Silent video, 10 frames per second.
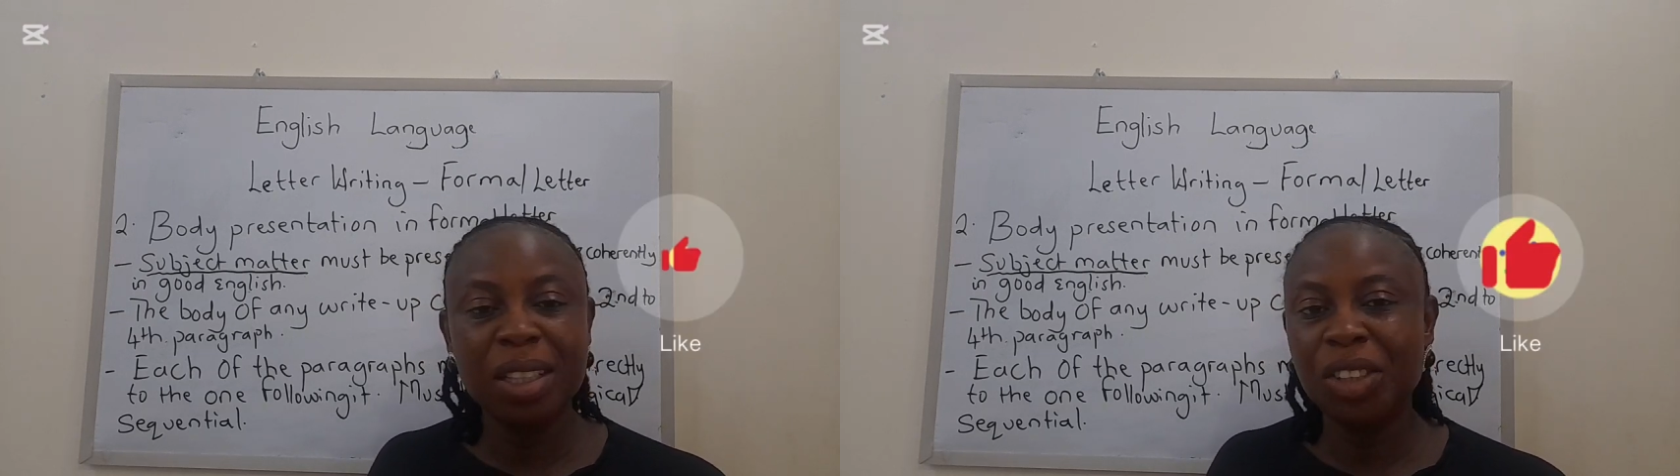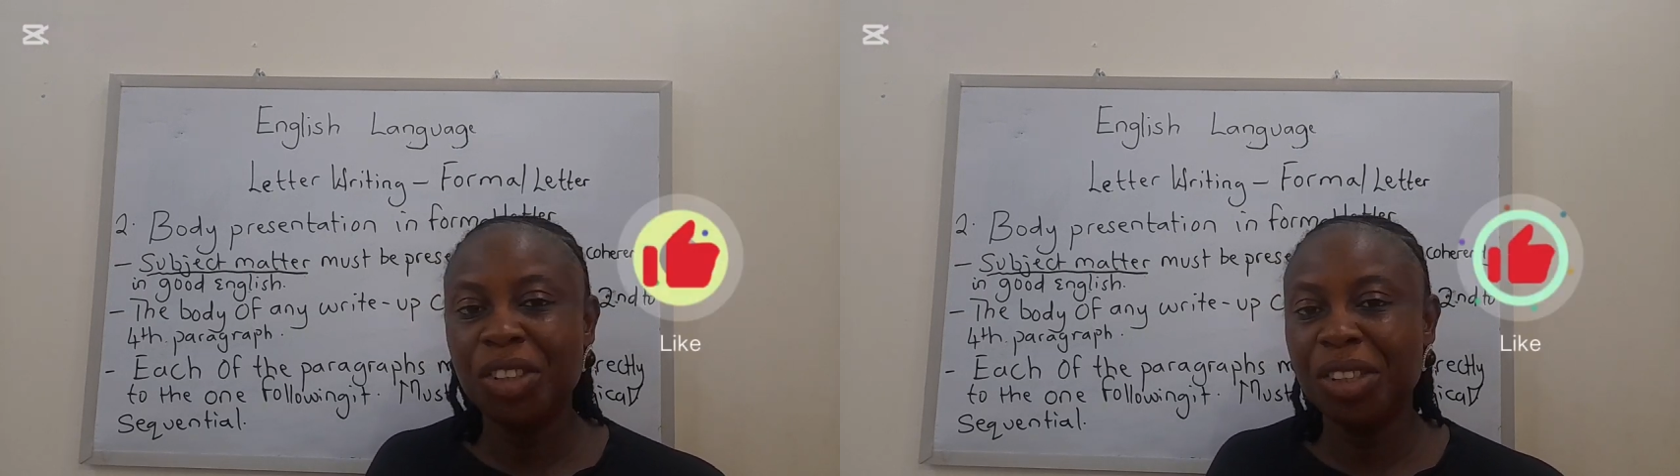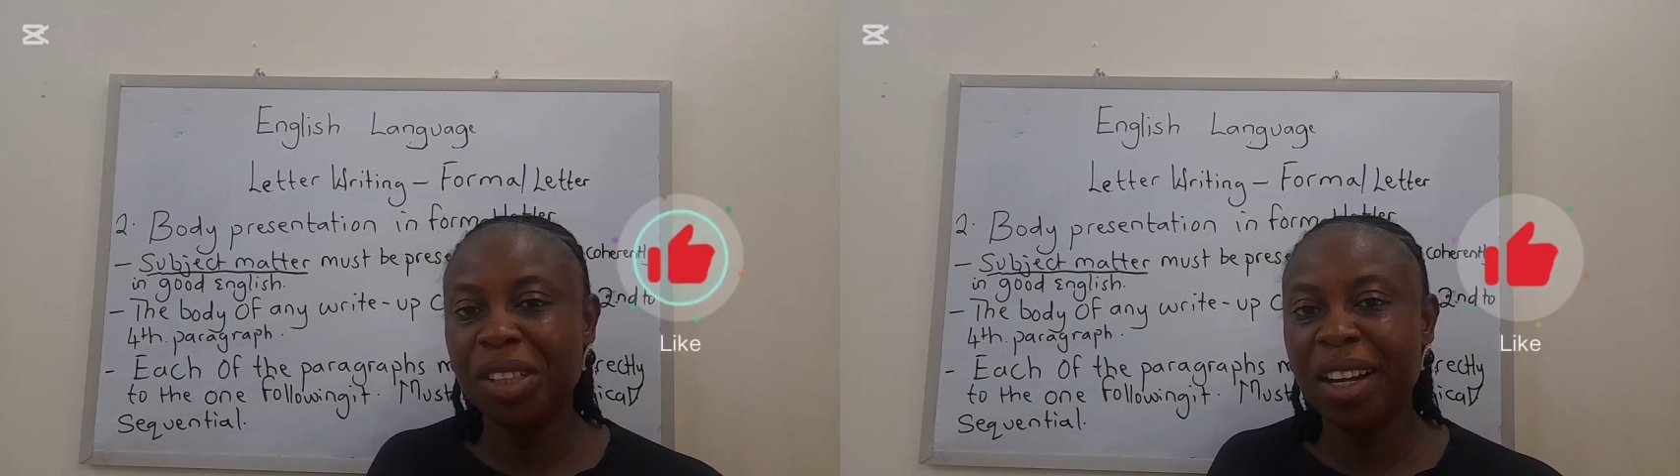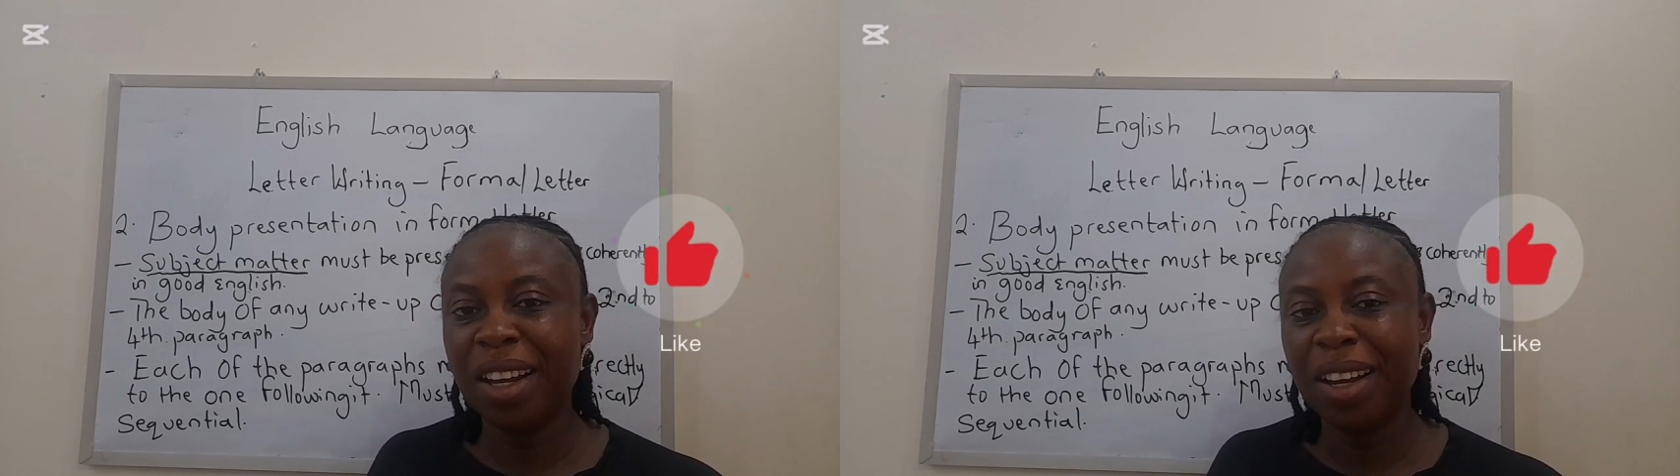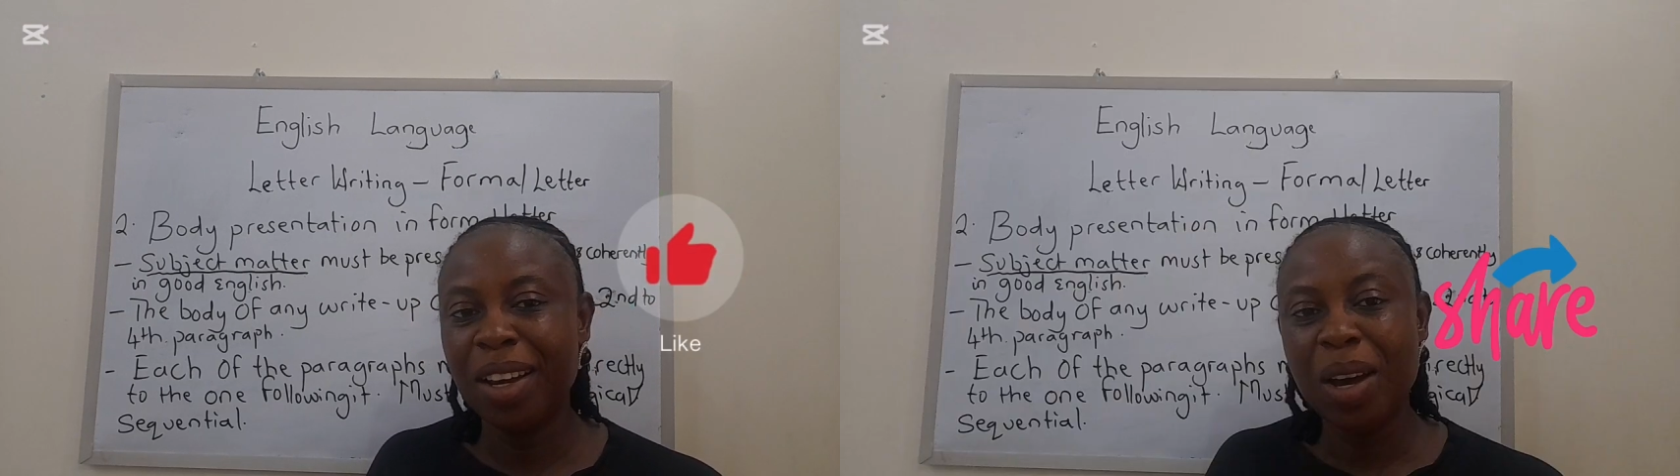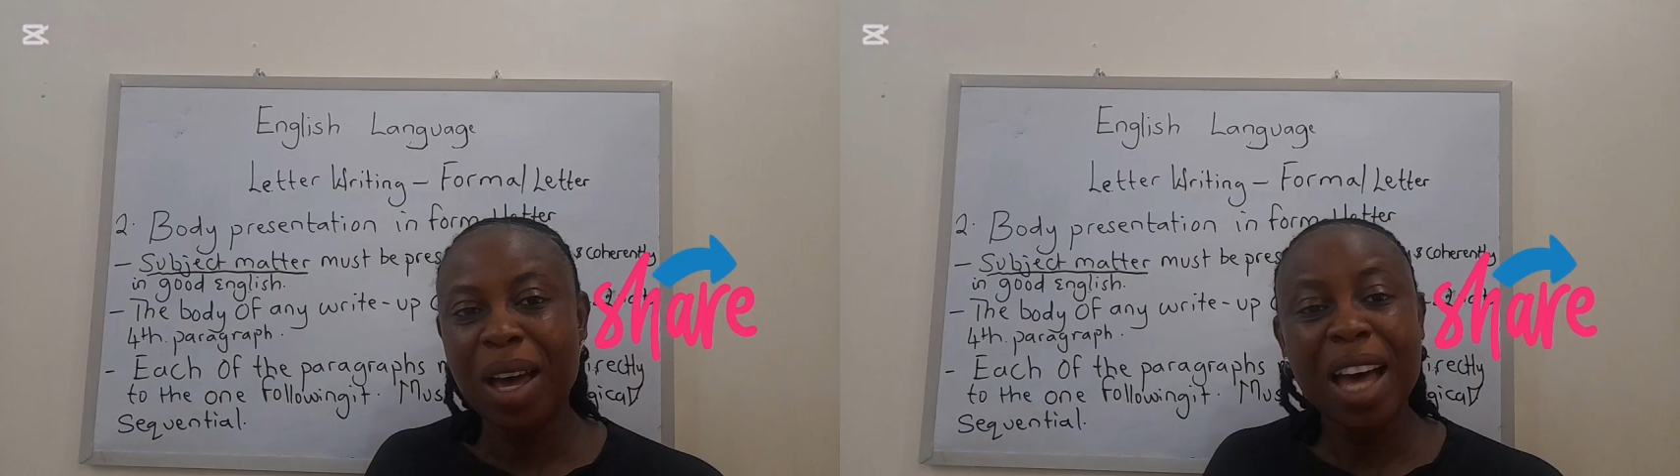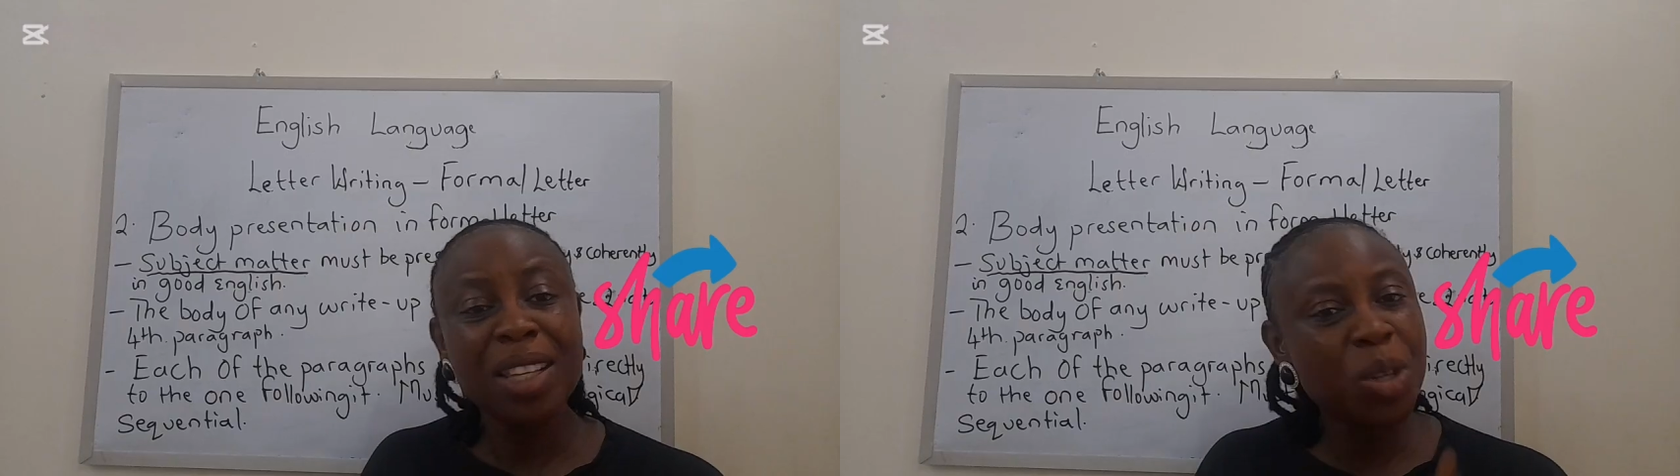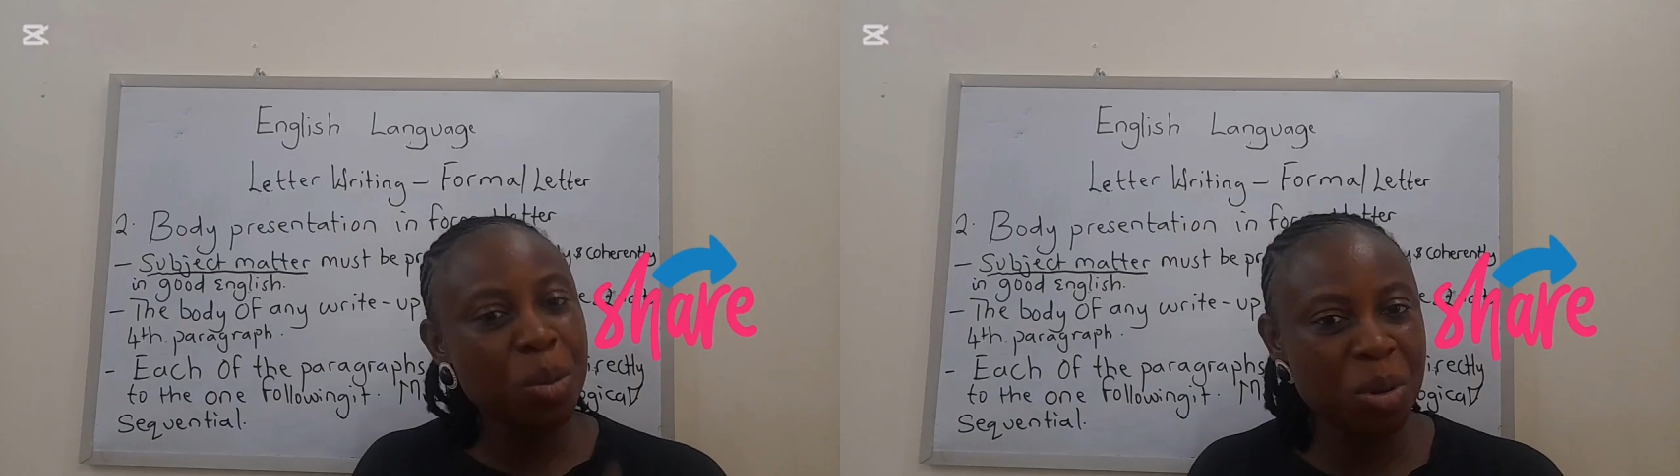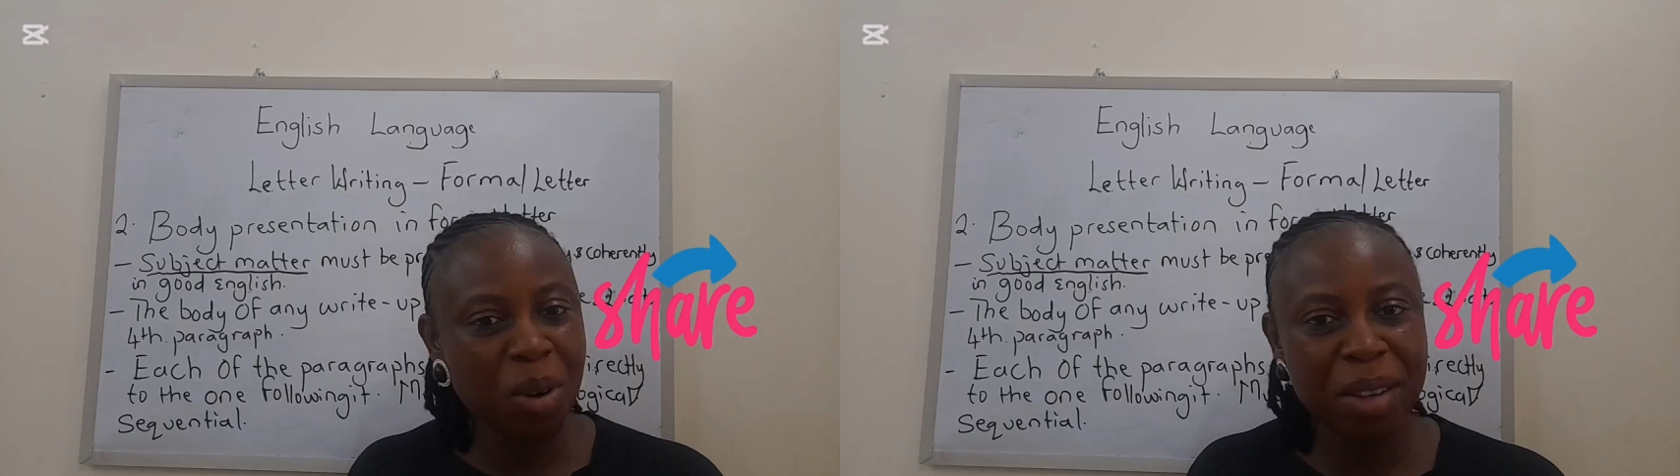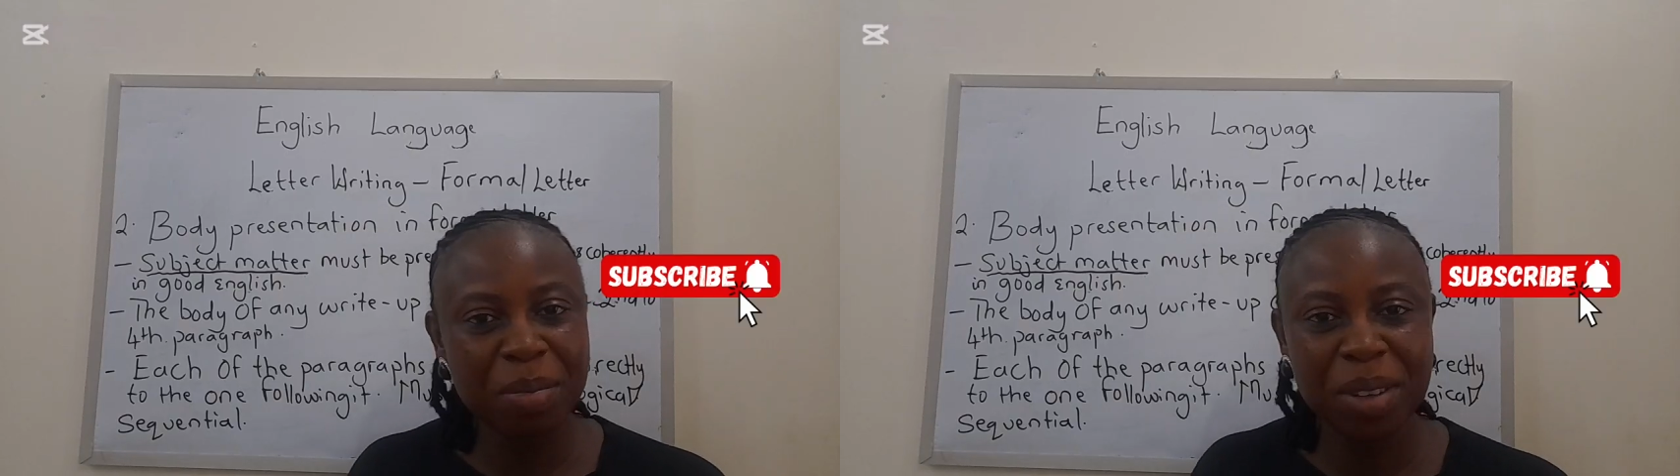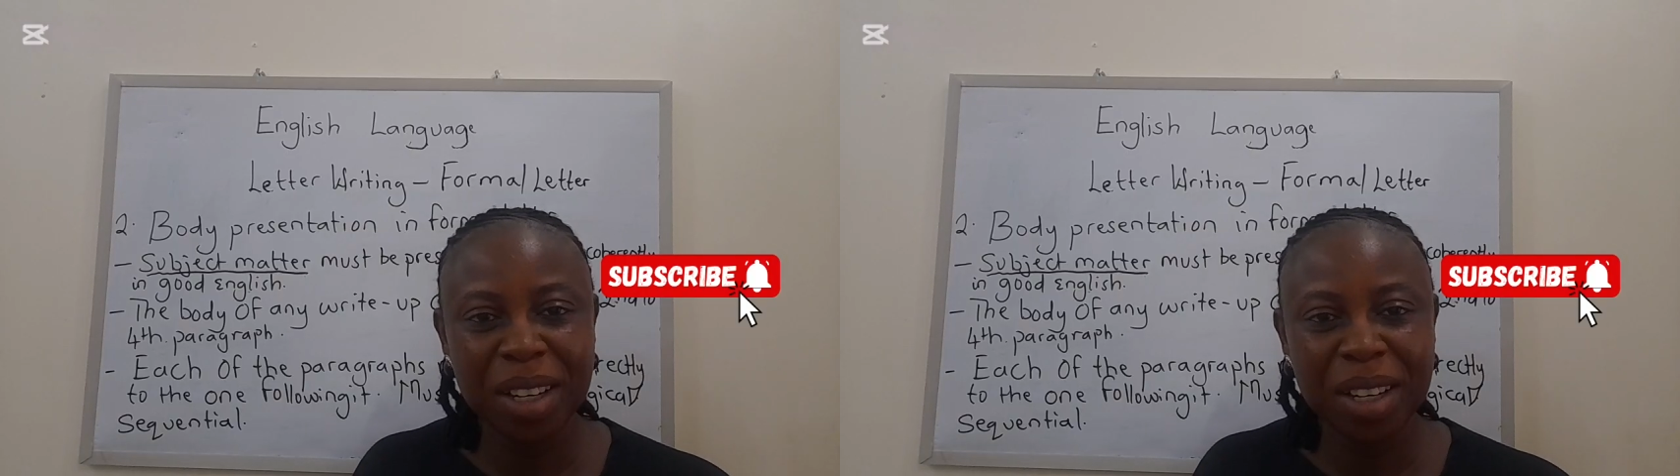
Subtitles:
share, and subscribe.